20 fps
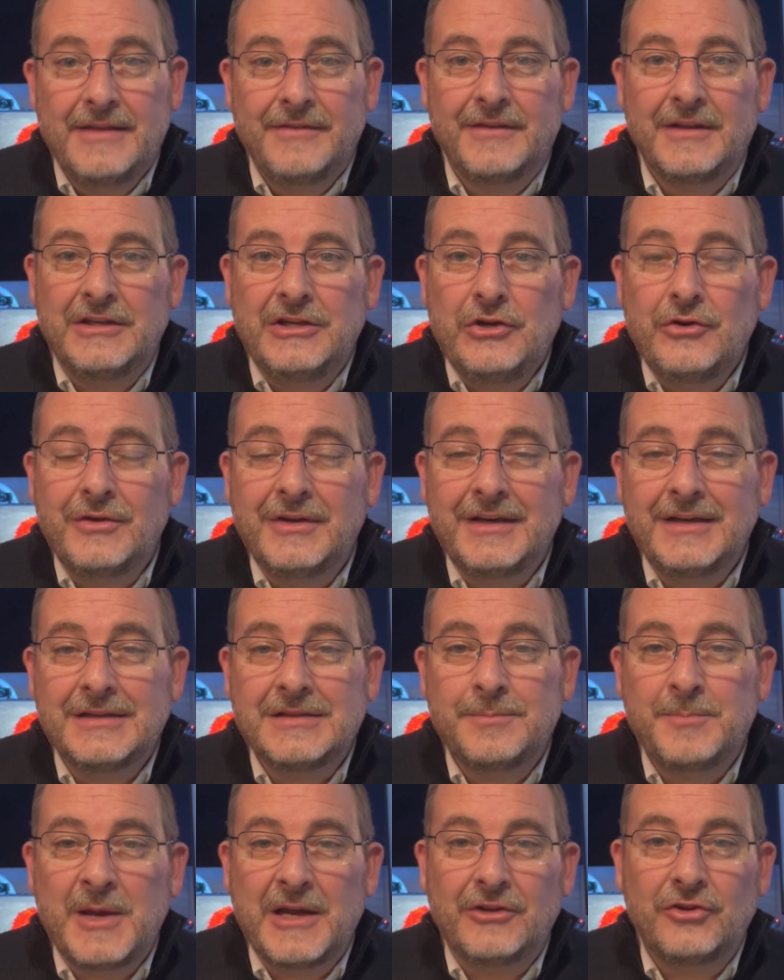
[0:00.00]
then you can
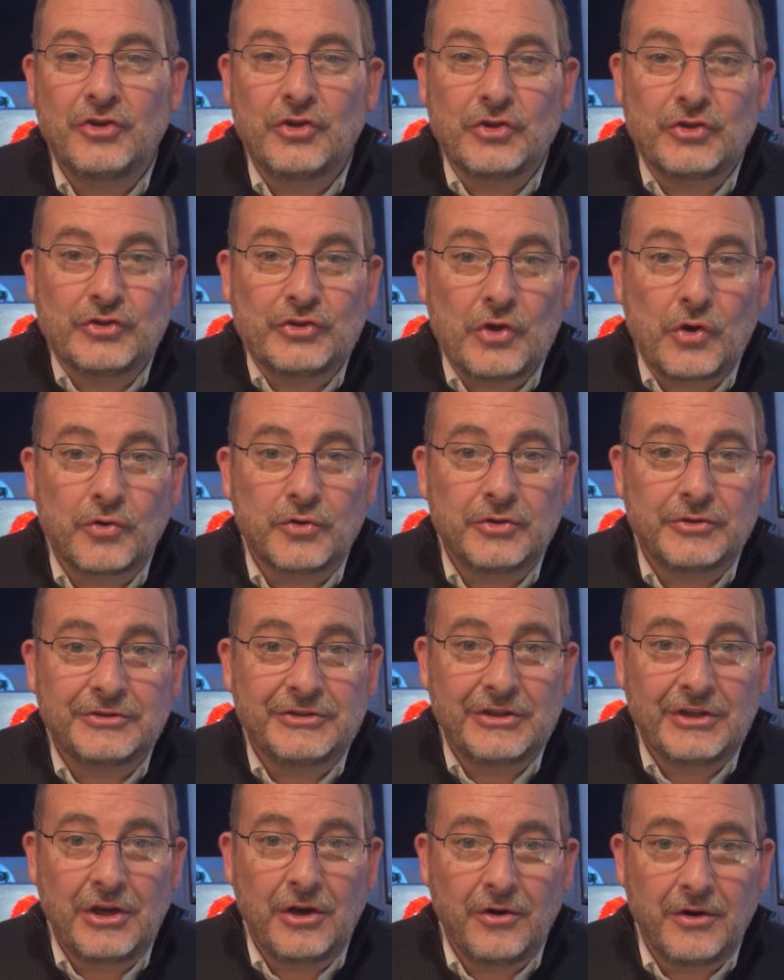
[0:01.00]
expect your Social
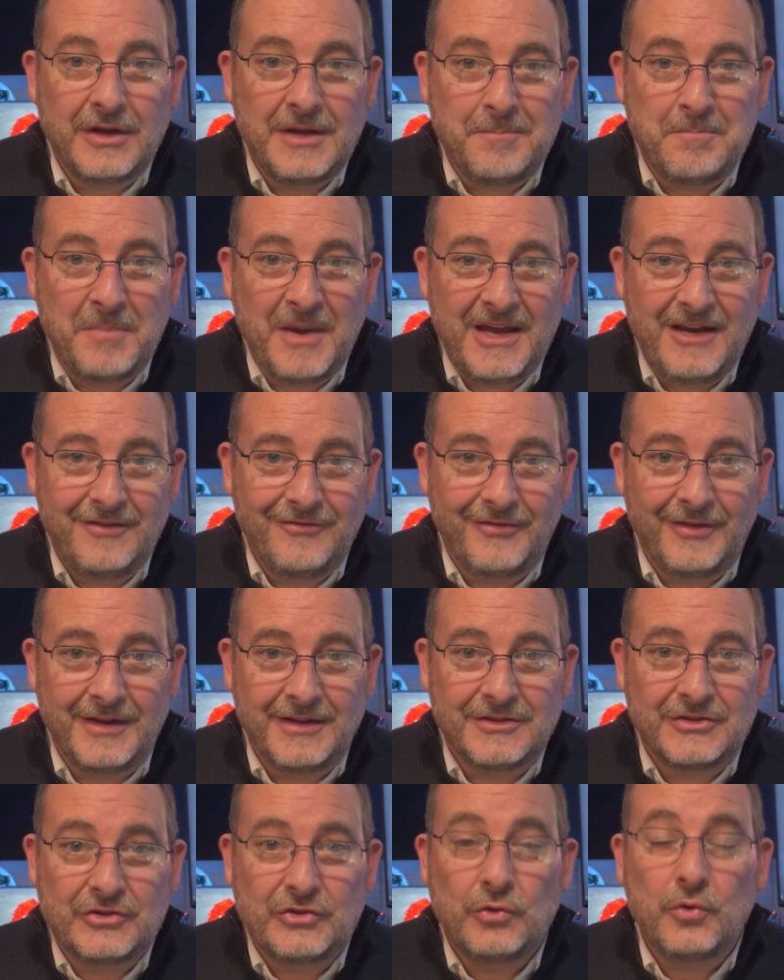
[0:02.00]
Security
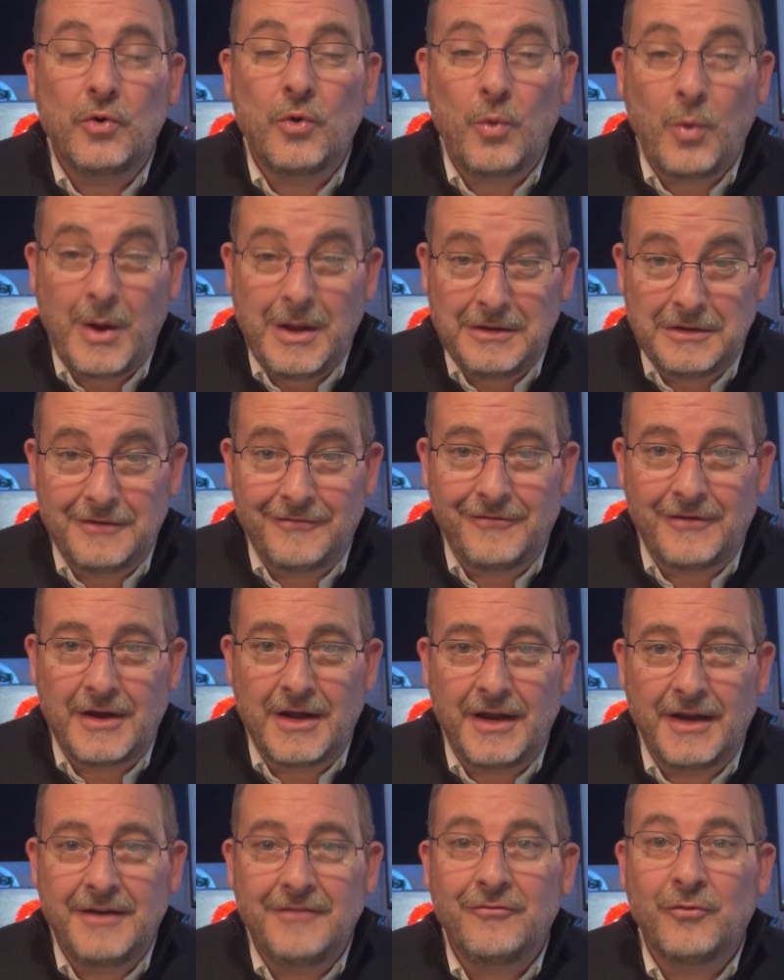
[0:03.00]
benefits to
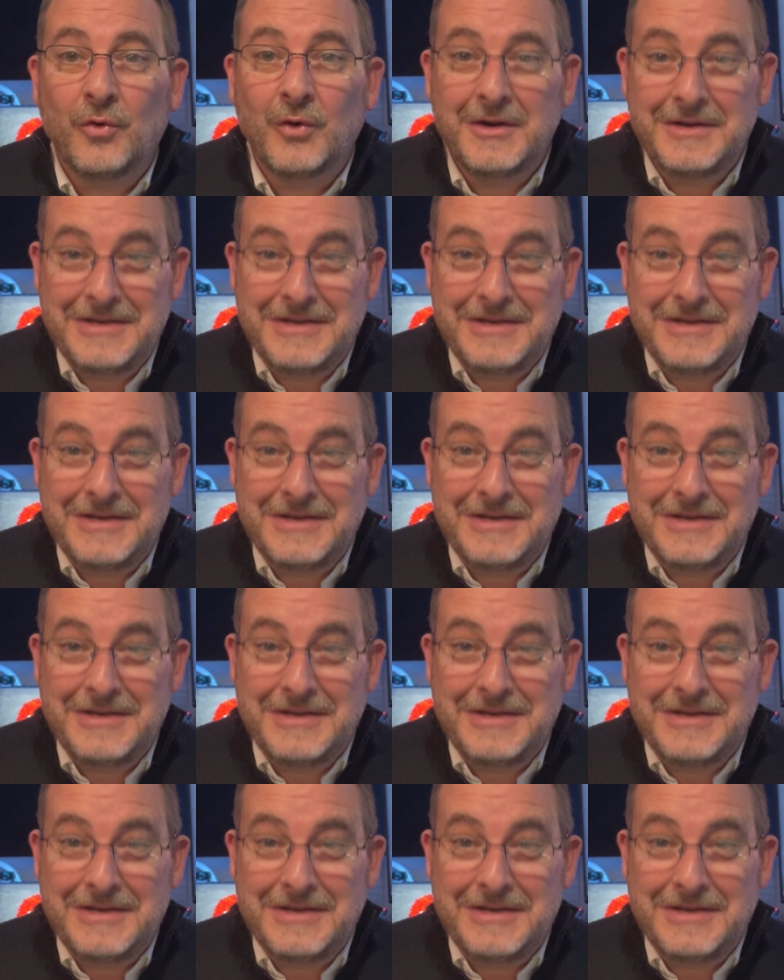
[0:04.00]
qualify for a